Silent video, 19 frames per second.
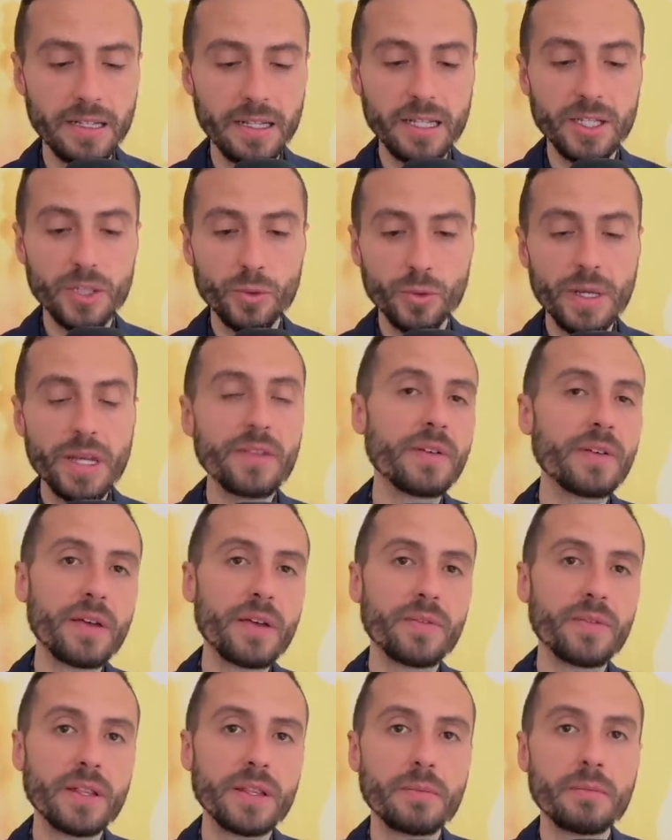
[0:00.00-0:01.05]
these
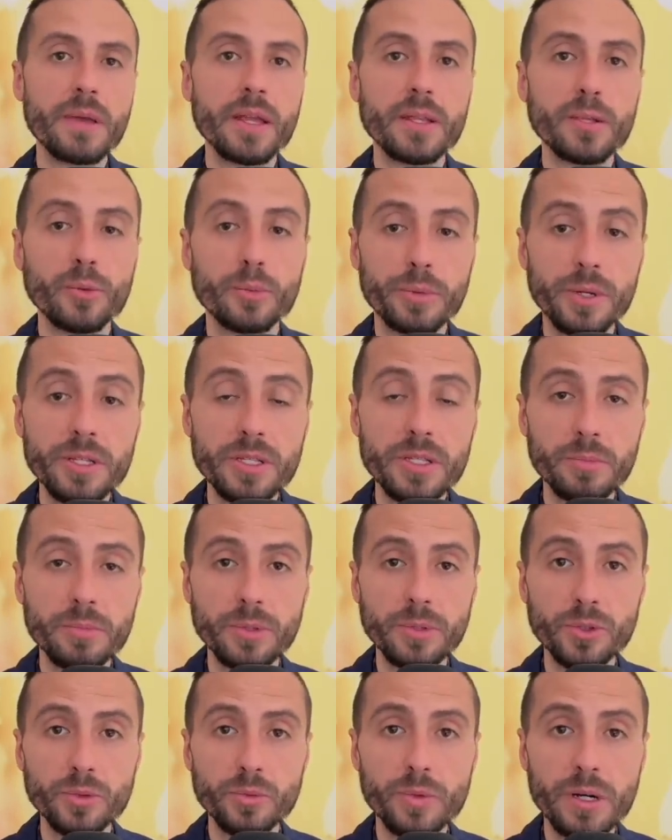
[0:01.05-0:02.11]
twenty-five fundamental
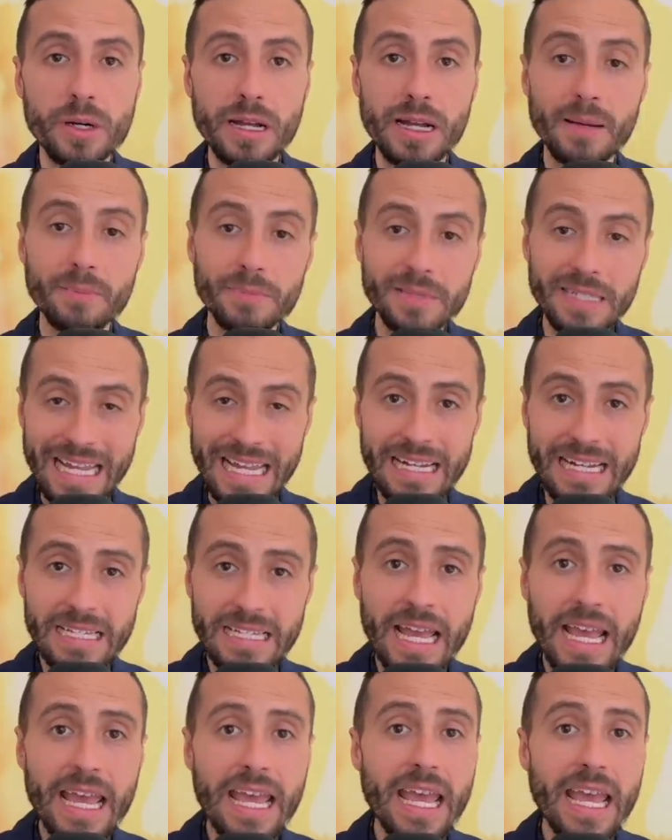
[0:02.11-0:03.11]
principles were updated